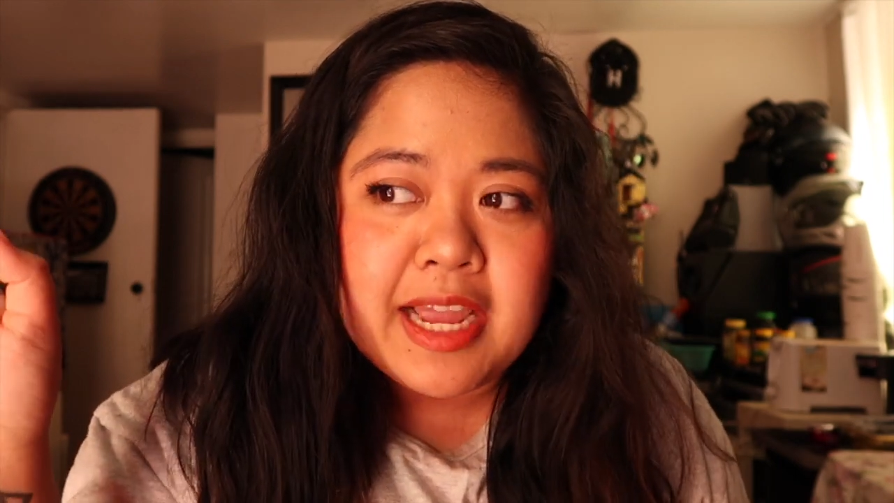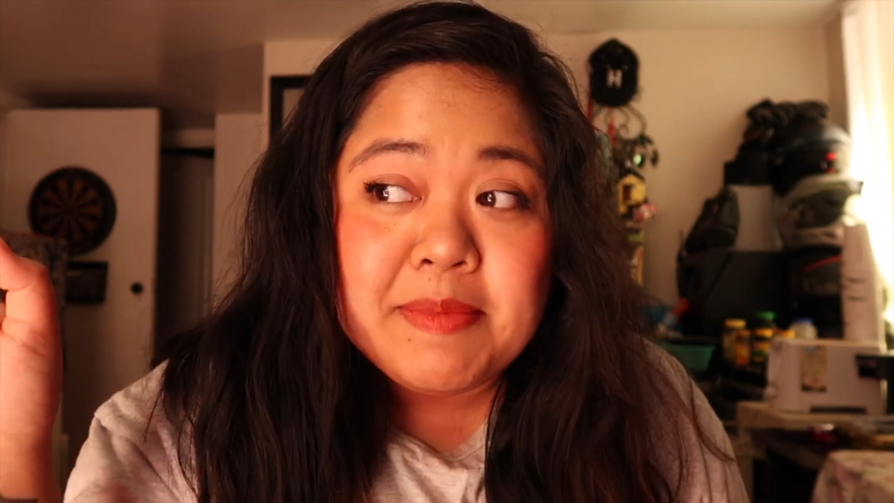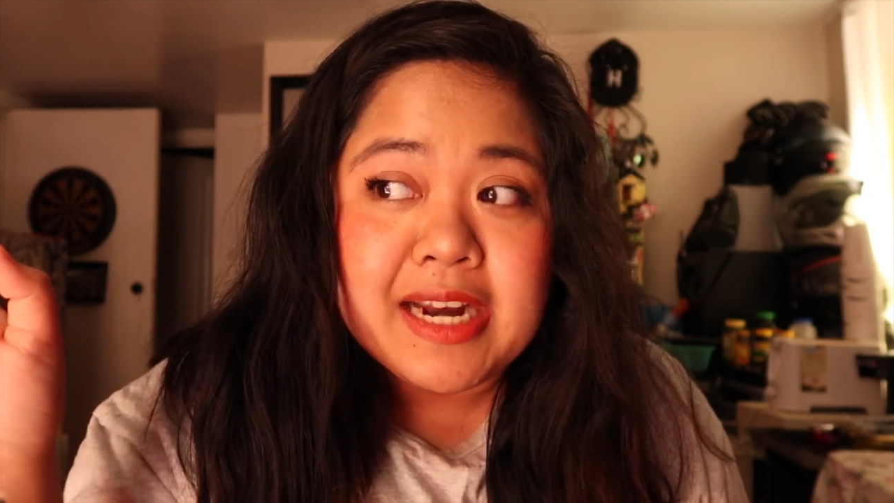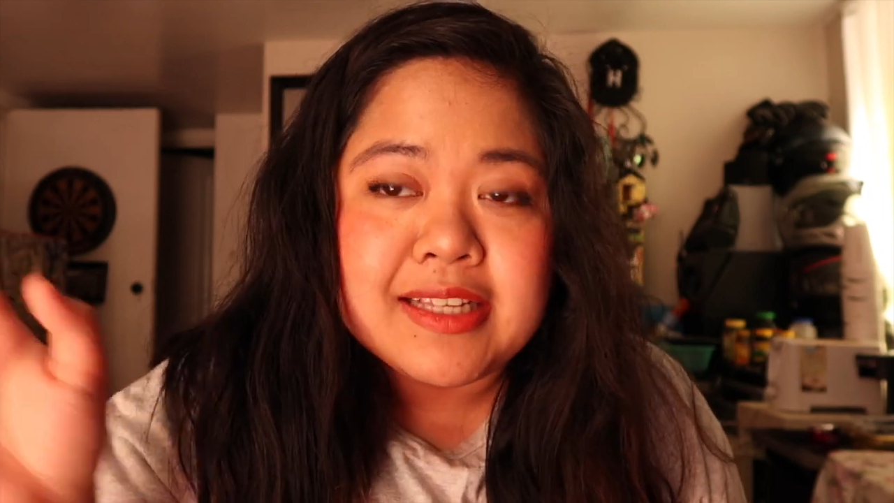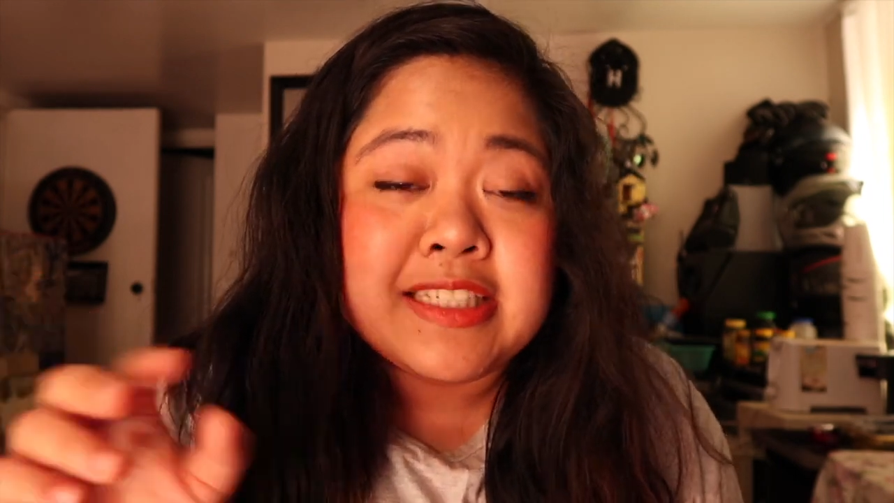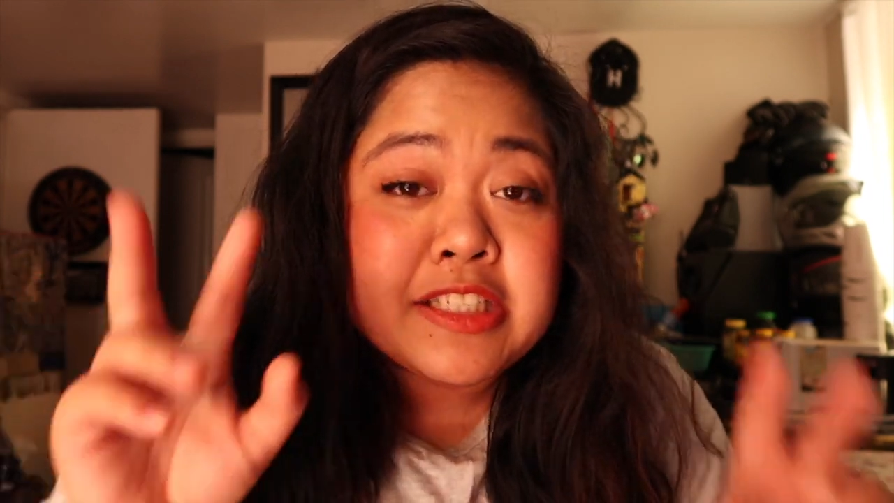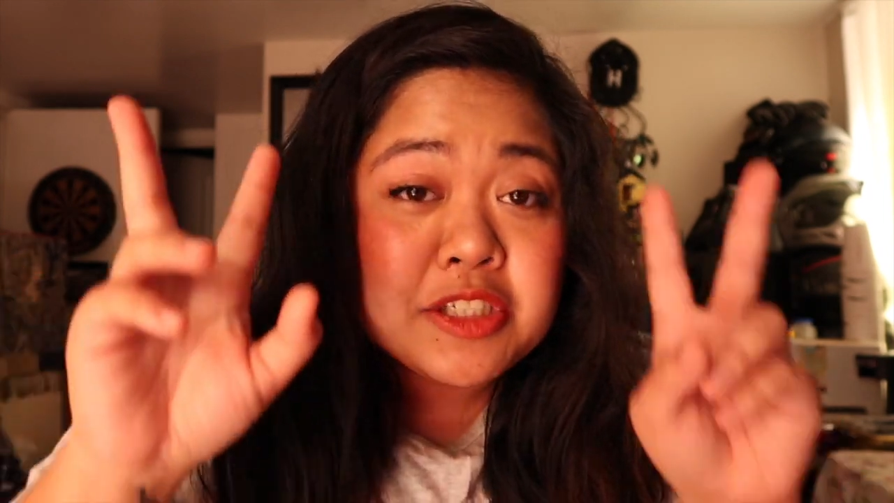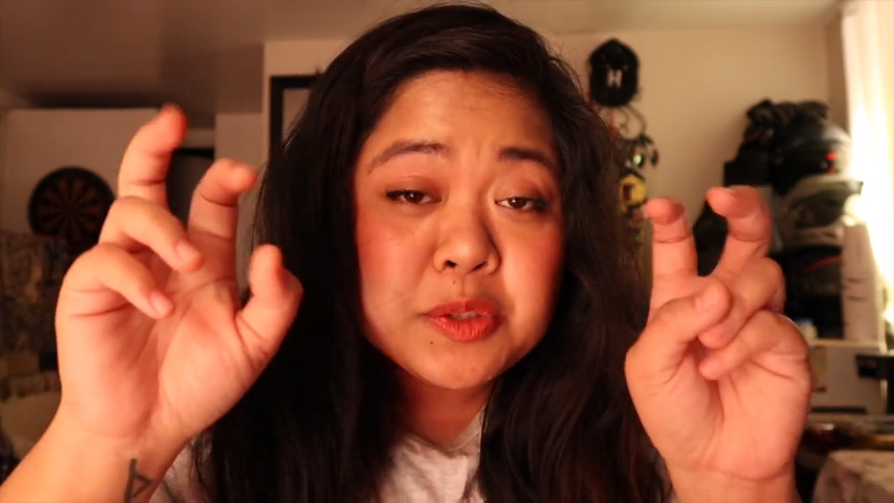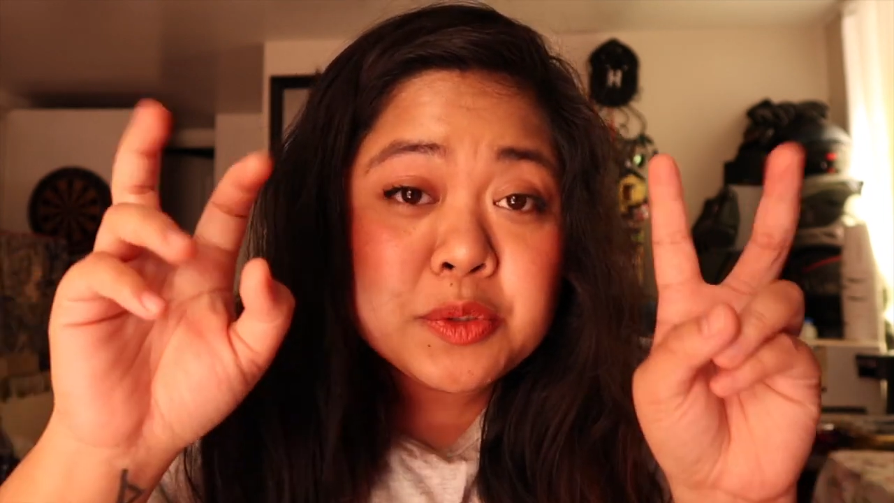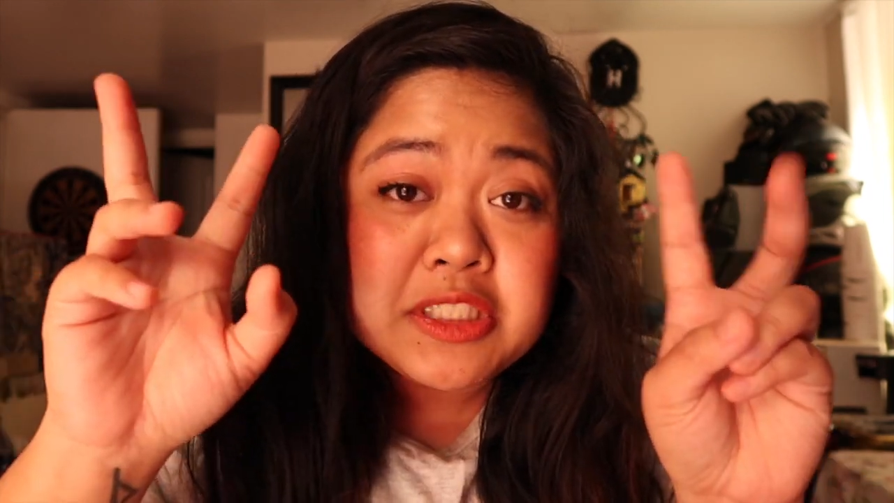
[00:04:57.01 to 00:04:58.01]
I mean, I guess he's
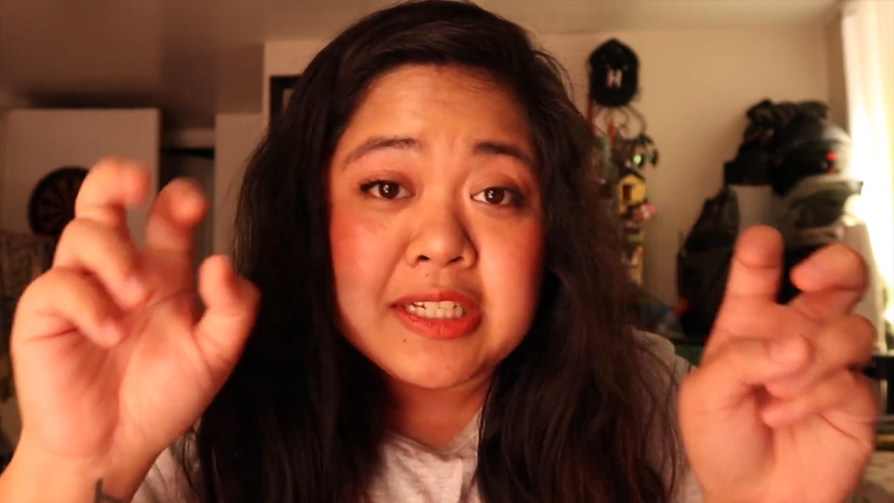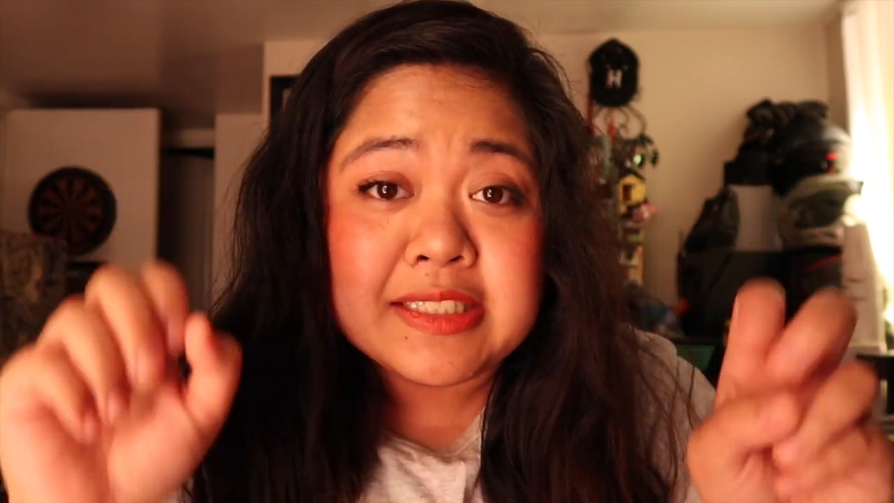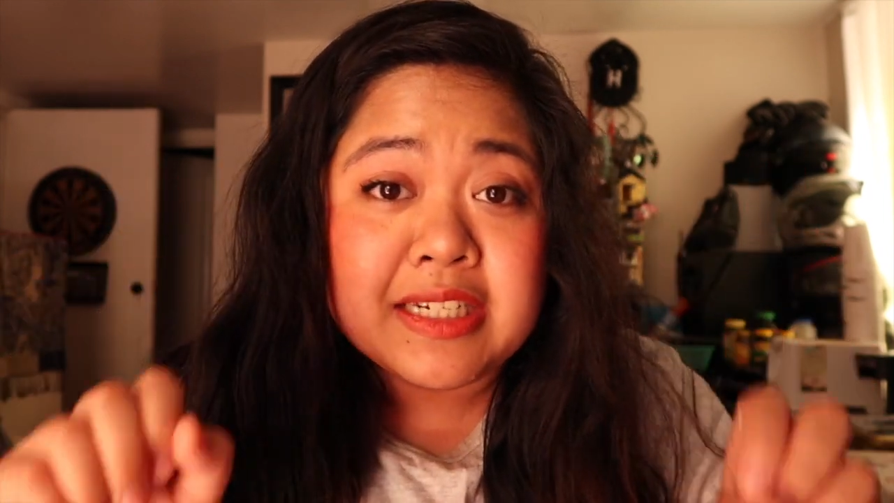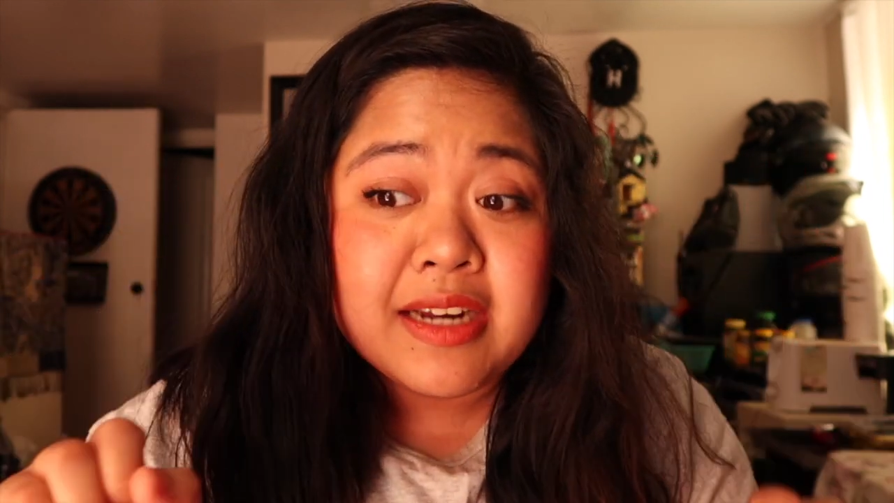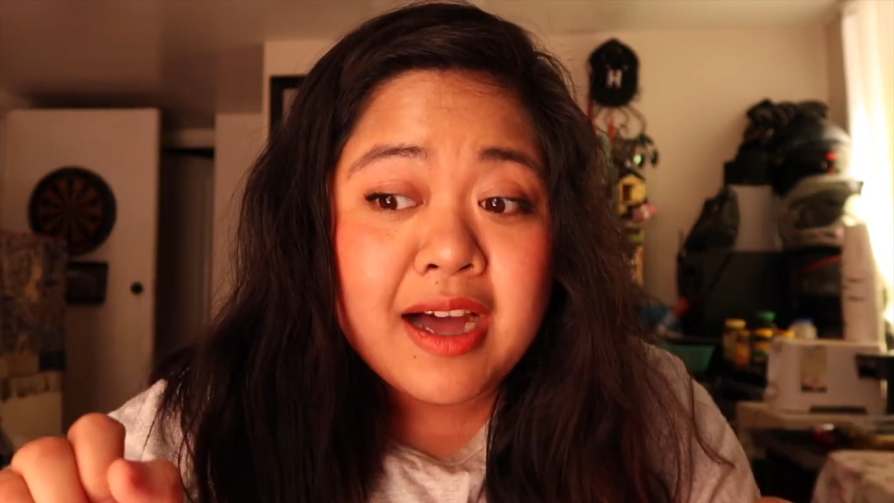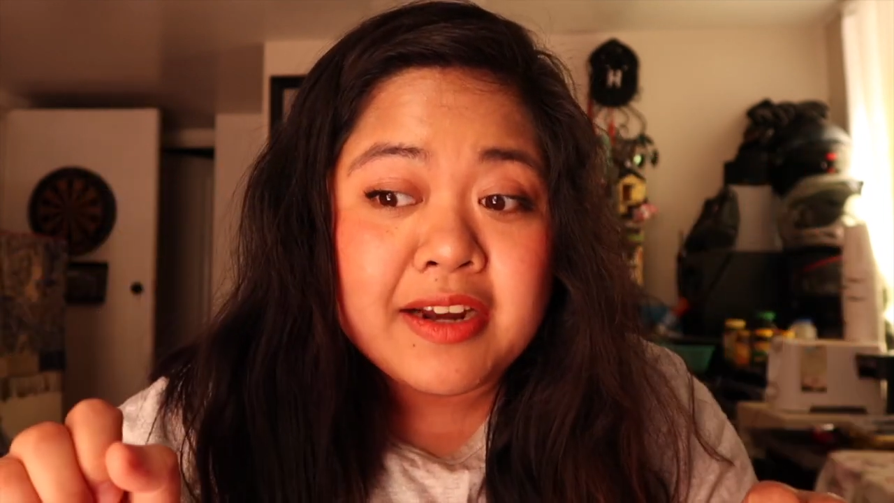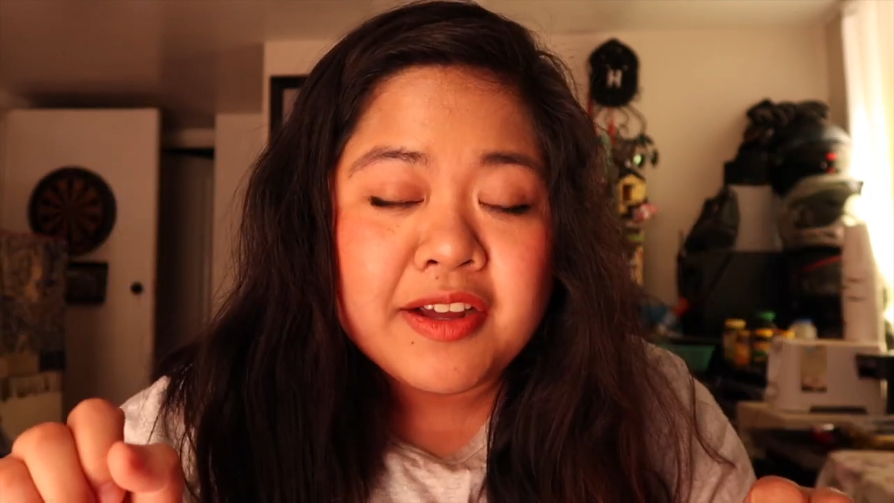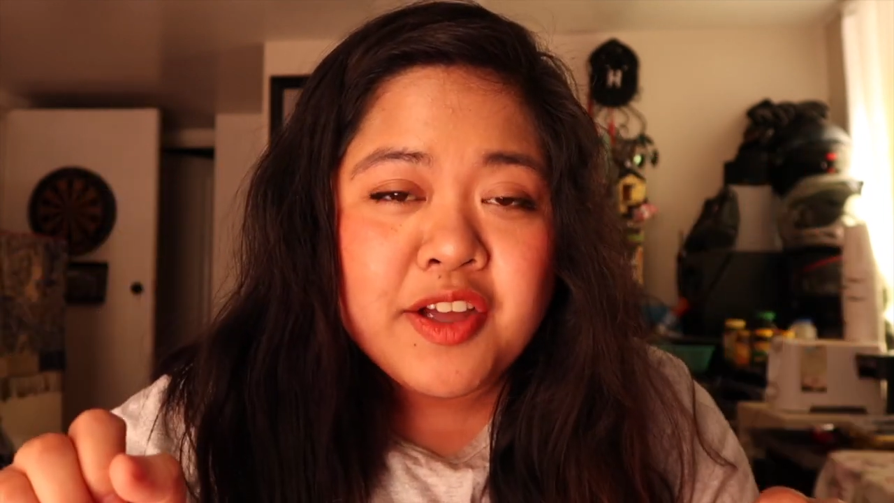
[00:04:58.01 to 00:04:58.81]
useless in not